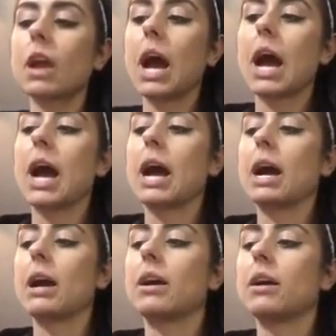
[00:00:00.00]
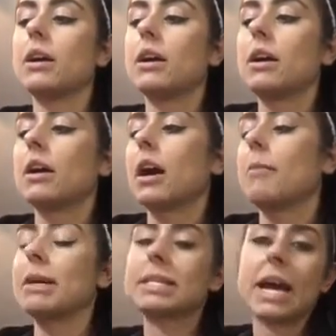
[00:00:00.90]
I got
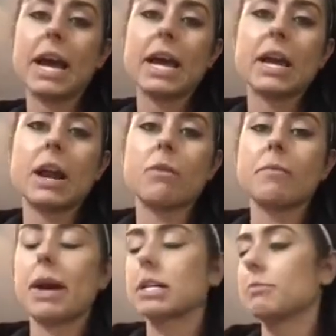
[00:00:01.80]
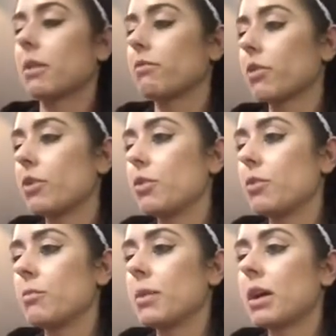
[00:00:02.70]
my tan. I went back to my
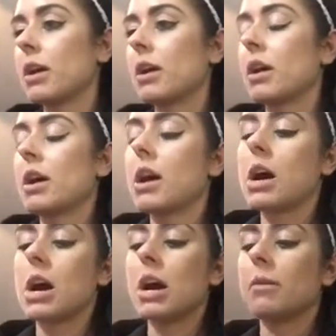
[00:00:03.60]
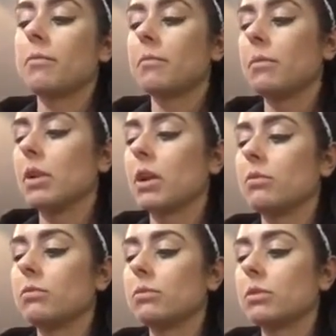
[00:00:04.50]
room, you
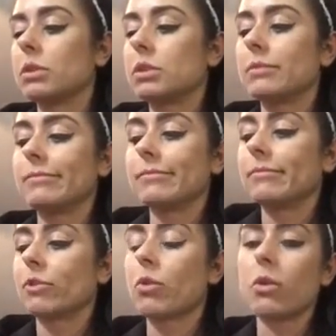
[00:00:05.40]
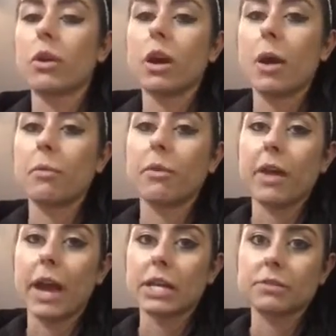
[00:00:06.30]
know, recorded a couple of
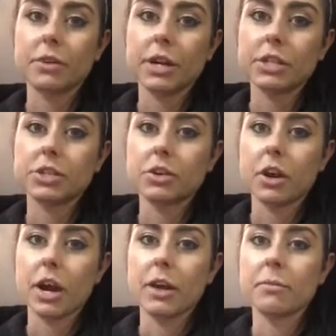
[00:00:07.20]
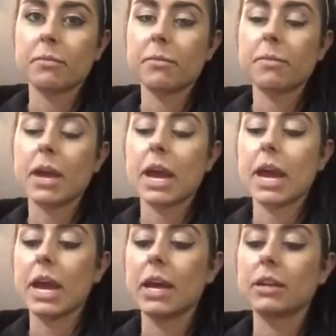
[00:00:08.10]
things for Instagram,
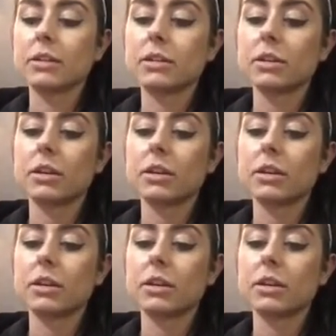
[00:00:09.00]
and